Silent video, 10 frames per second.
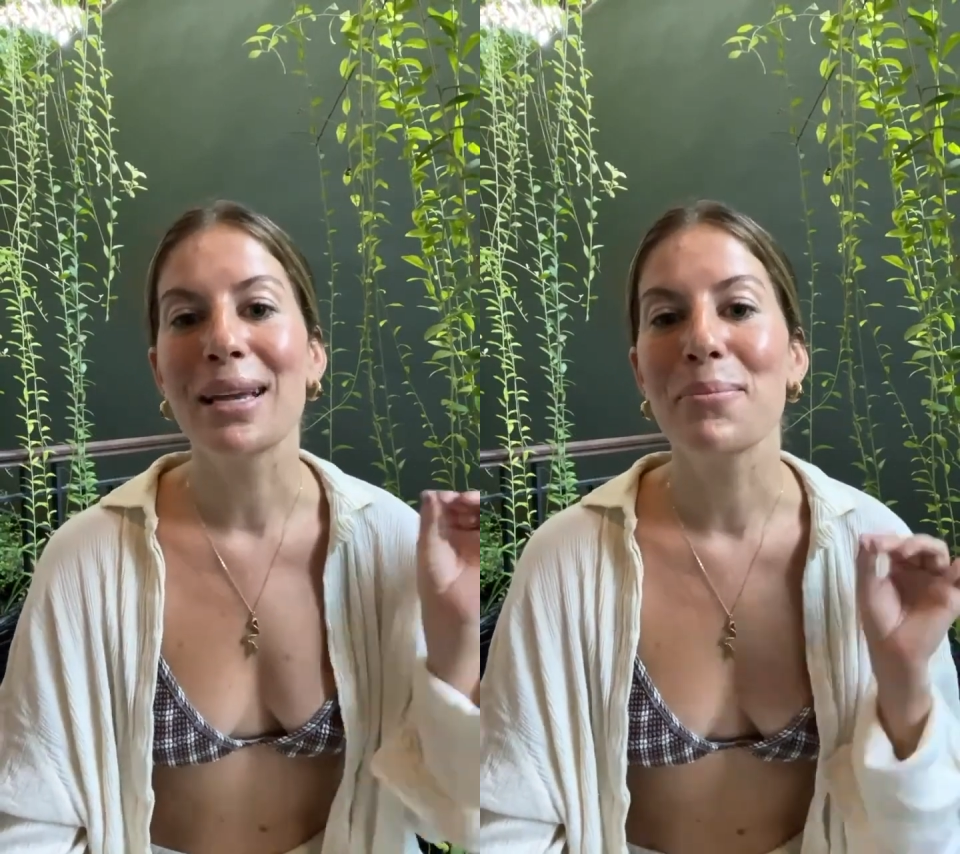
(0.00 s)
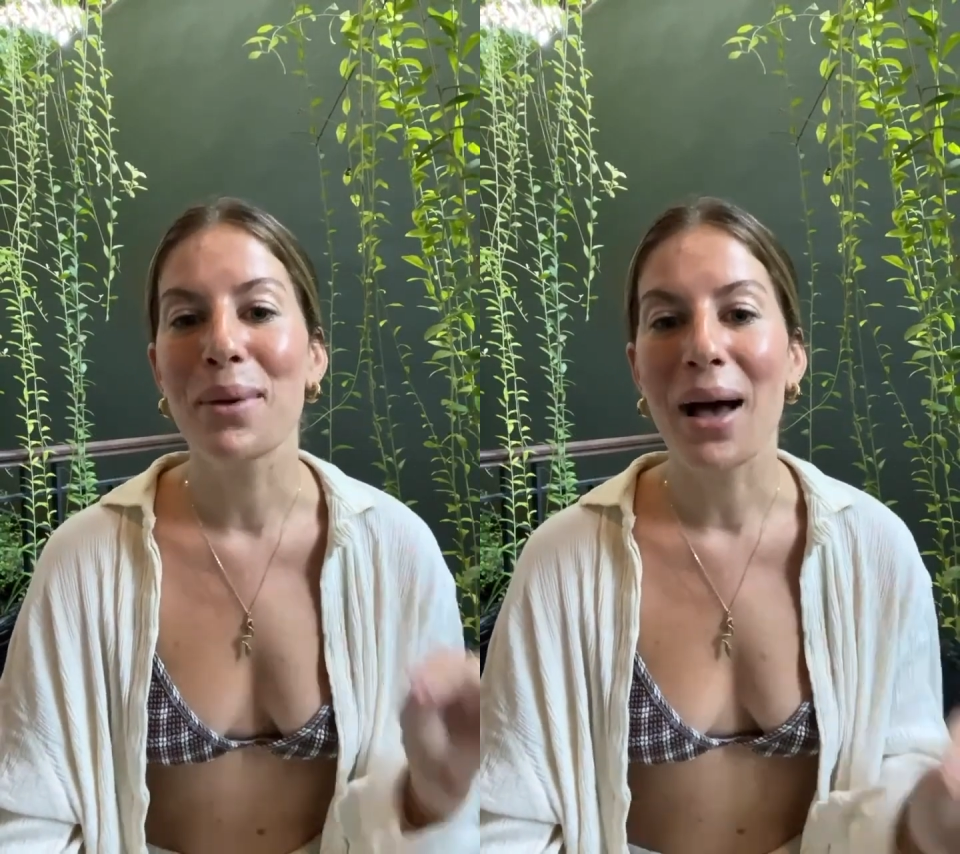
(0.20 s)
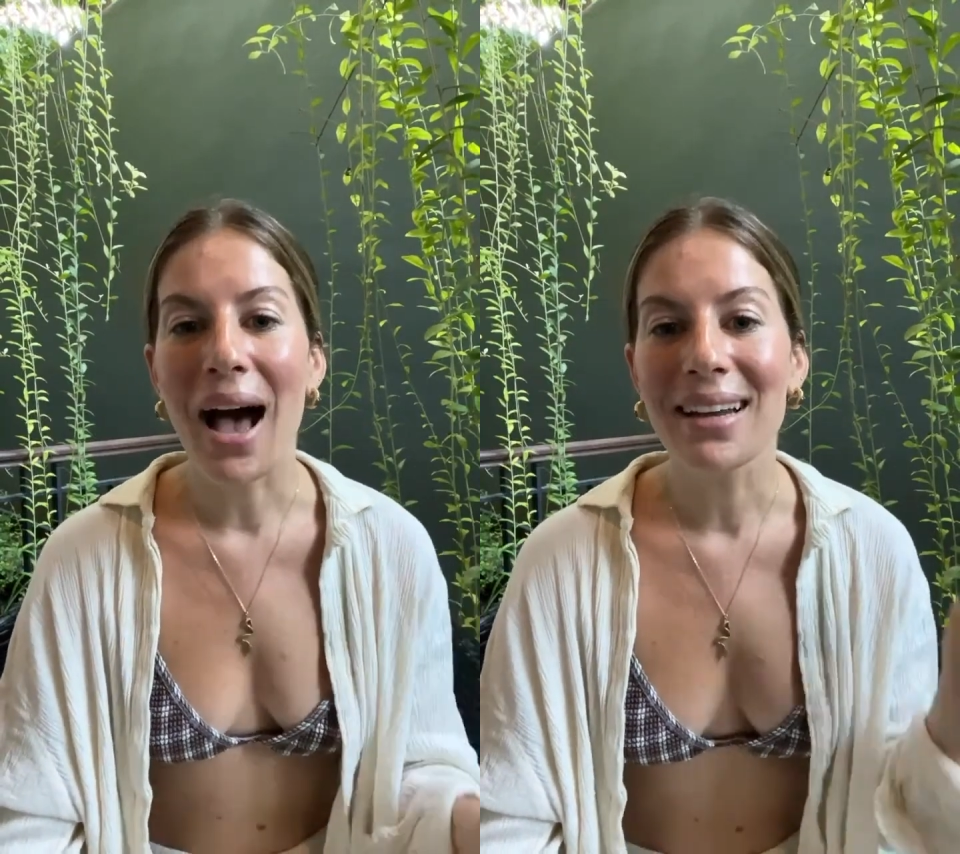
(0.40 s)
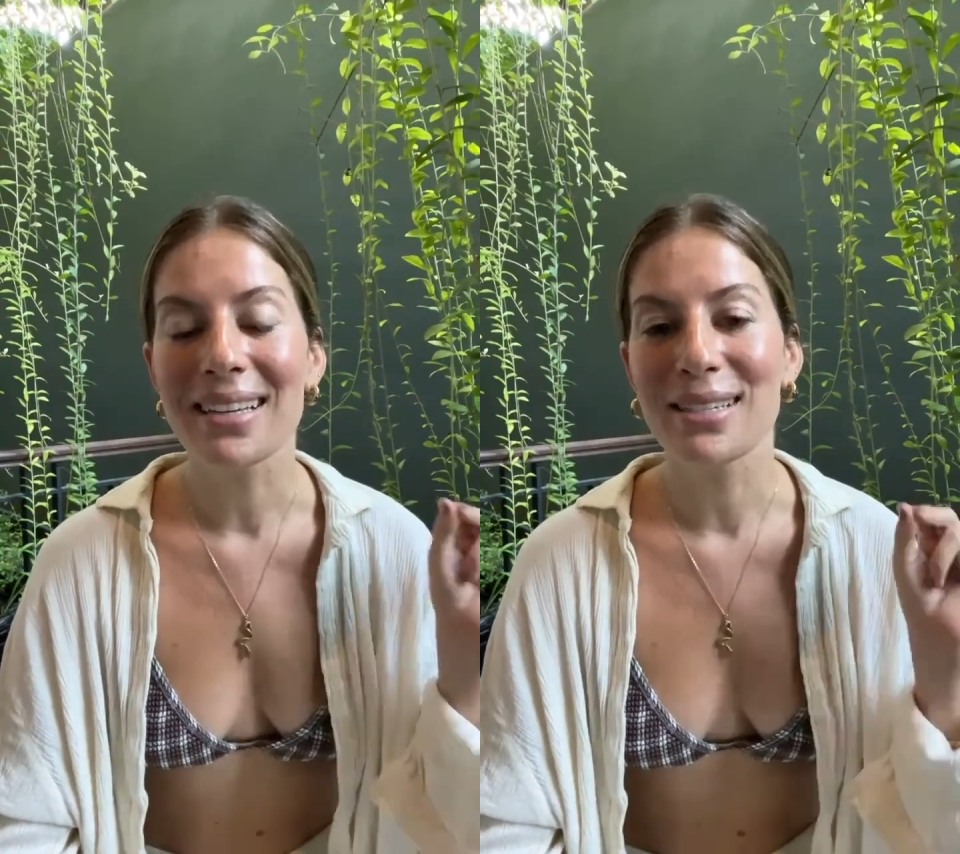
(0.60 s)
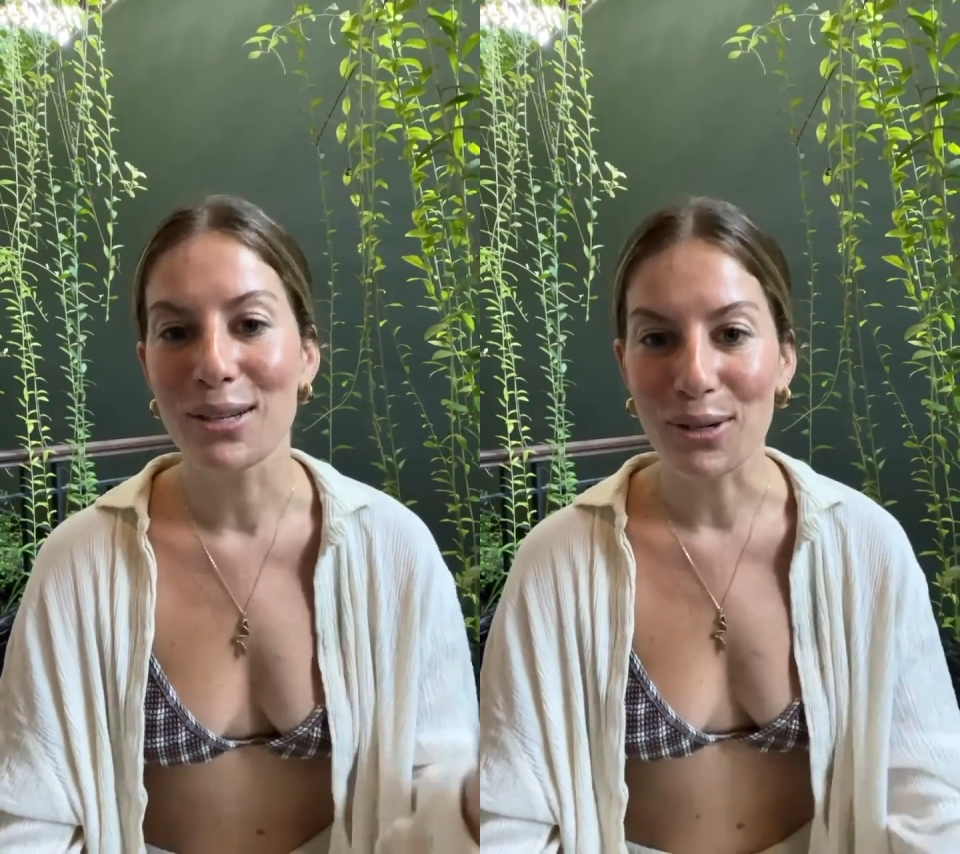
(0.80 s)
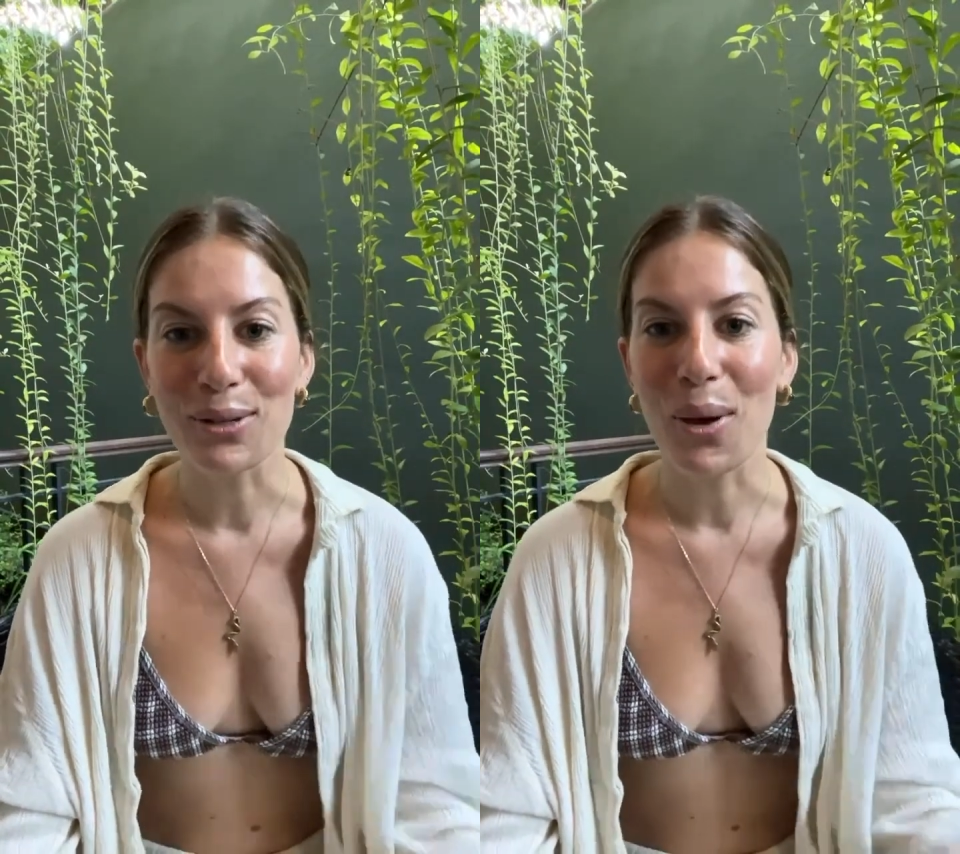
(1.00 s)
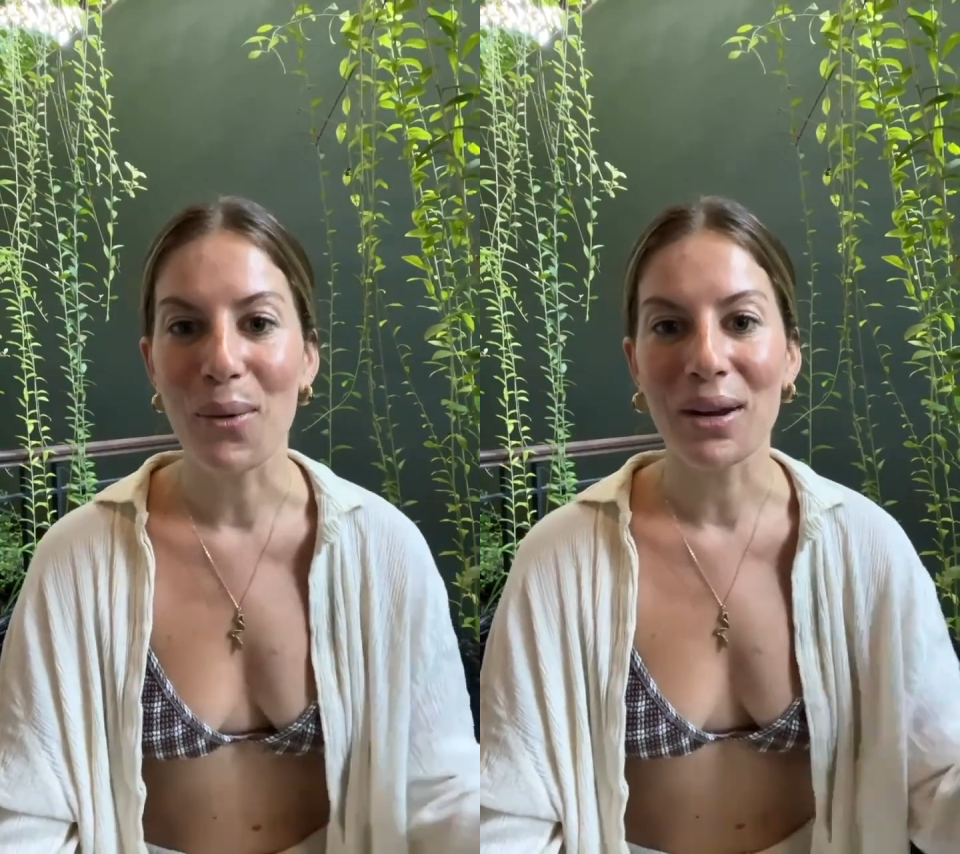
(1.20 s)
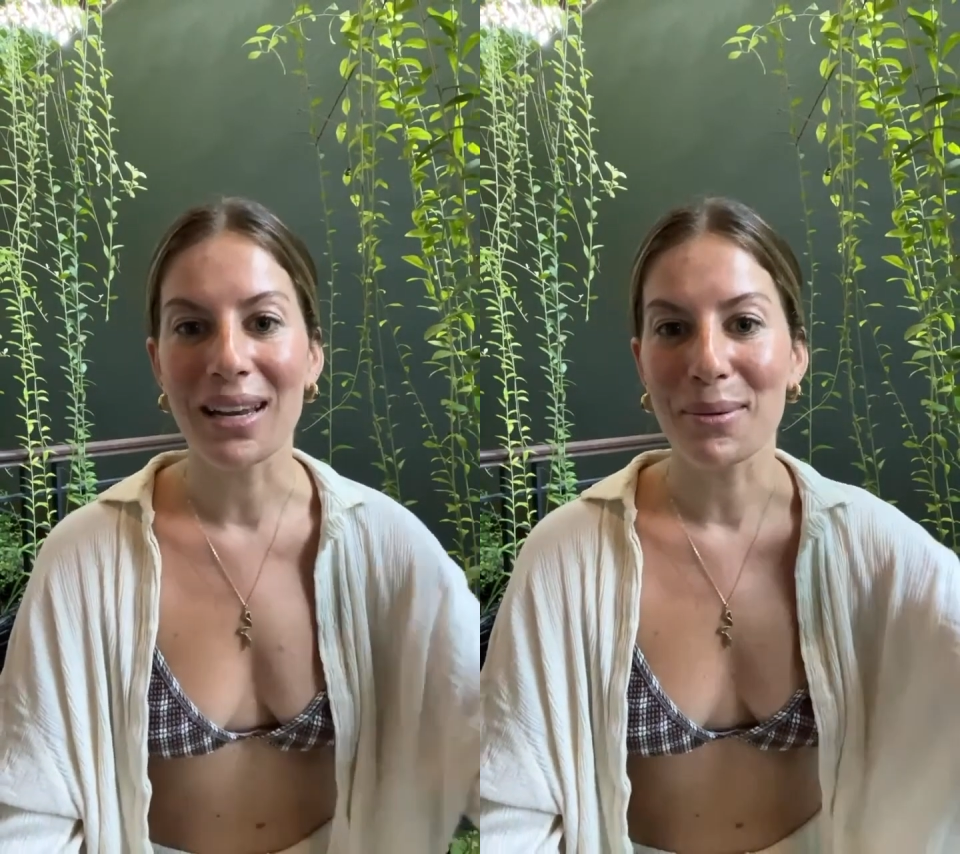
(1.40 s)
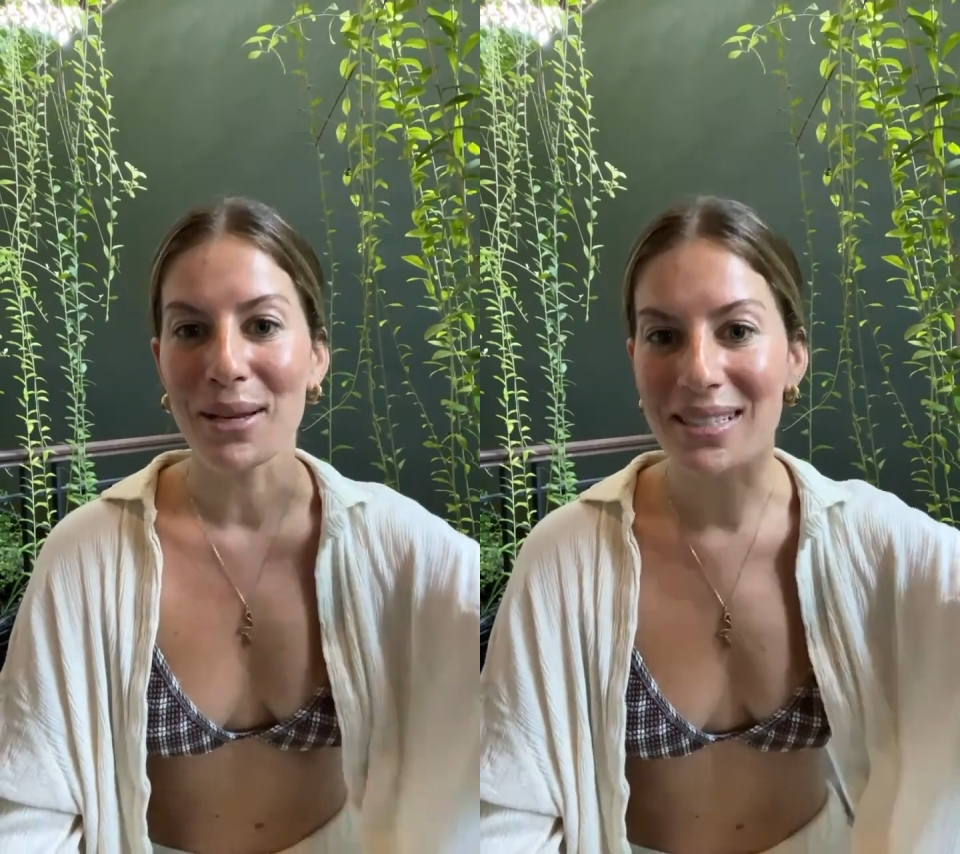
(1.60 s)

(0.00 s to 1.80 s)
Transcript: get back into your knowing